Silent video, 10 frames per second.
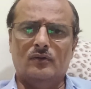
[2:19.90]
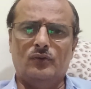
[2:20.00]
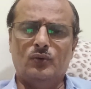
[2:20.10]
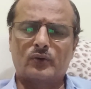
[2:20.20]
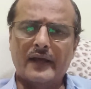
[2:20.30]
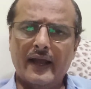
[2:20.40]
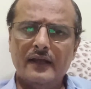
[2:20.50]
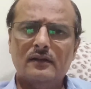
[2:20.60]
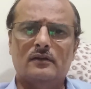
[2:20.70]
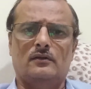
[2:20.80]
you
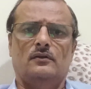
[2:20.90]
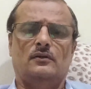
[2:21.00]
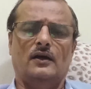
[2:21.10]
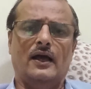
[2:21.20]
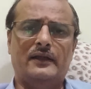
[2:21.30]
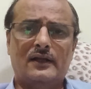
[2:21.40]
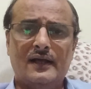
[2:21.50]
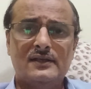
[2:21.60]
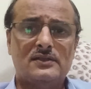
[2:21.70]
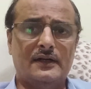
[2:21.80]
can
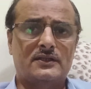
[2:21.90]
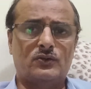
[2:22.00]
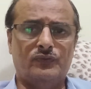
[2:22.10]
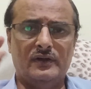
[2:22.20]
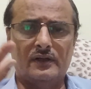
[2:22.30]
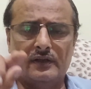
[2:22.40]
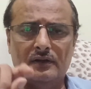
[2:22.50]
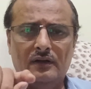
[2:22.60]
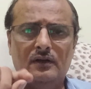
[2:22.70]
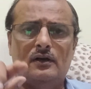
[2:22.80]
analyze its
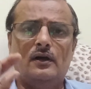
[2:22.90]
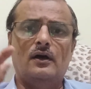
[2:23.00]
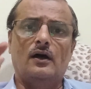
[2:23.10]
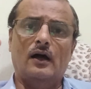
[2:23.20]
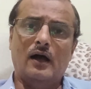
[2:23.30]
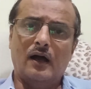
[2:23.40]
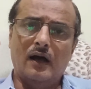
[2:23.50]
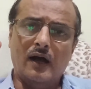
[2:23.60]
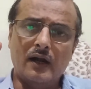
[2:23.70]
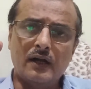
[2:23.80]
virya
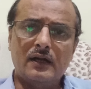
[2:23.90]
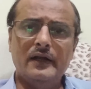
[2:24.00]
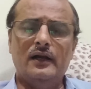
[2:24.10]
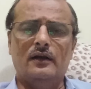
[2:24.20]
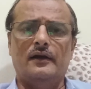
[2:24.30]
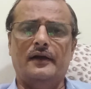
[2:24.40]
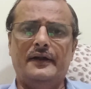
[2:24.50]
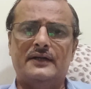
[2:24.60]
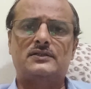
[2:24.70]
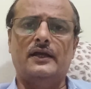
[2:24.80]
until
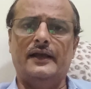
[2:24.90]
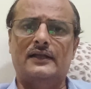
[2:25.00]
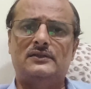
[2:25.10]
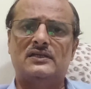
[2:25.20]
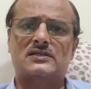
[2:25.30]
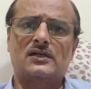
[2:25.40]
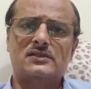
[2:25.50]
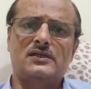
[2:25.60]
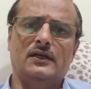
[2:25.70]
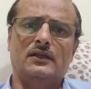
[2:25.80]
its
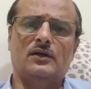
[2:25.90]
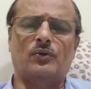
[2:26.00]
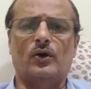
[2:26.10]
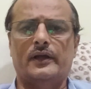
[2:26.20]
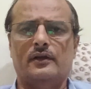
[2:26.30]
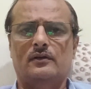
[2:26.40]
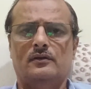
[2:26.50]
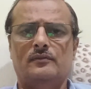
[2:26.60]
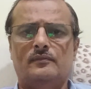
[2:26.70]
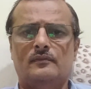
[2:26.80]
existence in the body
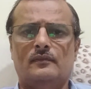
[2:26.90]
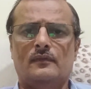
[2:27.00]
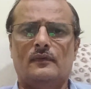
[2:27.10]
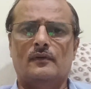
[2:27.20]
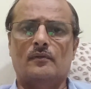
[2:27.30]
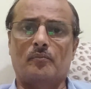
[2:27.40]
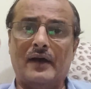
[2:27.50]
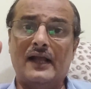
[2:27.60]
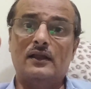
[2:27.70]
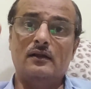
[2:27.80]

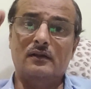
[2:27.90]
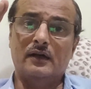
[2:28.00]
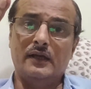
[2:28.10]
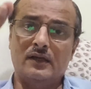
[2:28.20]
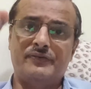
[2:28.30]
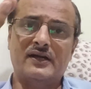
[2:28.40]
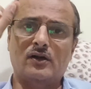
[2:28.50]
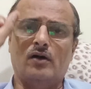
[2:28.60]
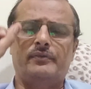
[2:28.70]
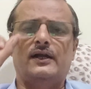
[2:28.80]
by the
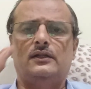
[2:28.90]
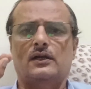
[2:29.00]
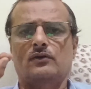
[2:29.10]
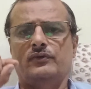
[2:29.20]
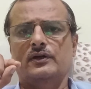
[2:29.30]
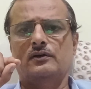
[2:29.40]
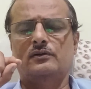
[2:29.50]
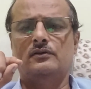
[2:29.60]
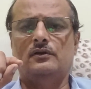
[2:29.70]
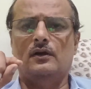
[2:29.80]
effect of that dravya.
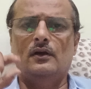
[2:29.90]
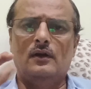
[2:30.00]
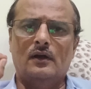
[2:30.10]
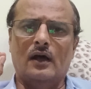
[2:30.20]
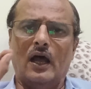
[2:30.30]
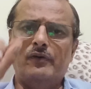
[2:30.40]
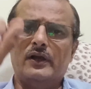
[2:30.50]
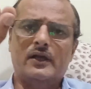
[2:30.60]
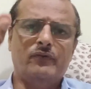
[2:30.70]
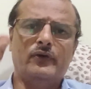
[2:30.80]
I
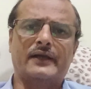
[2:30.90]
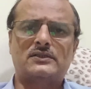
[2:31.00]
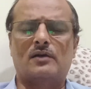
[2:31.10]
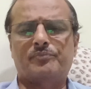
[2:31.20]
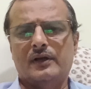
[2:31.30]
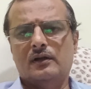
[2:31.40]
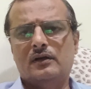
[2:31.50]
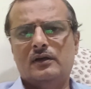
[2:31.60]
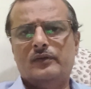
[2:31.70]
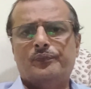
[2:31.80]
will give you an example.
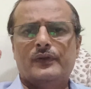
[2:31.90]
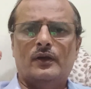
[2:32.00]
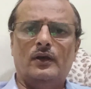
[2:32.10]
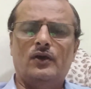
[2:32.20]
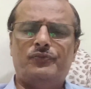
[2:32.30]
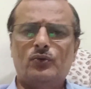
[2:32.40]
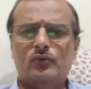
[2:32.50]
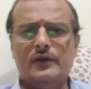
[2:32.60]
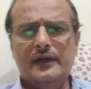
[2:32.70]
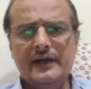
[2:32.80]
If
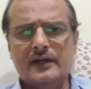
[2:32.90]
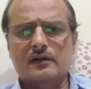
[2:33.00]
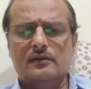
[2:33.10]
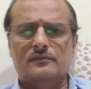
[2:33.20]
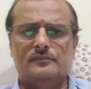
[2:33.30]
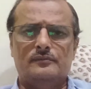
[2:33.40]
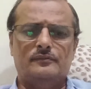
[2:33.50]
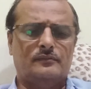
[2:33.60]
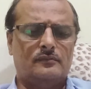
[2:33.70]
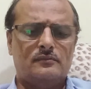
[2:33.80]
you eat
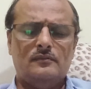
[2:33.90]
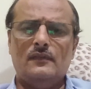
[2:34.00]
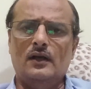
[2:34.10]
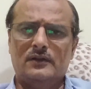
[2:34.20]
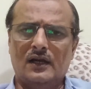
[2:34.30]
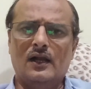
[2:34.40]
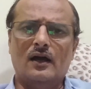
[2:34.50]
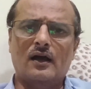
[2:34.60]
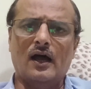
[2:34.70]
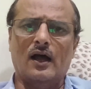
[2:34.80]
the
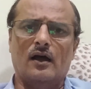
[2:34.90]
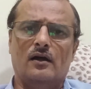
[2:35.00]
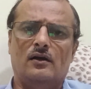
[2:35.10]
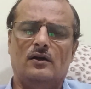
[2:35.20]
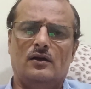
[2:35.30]
lanka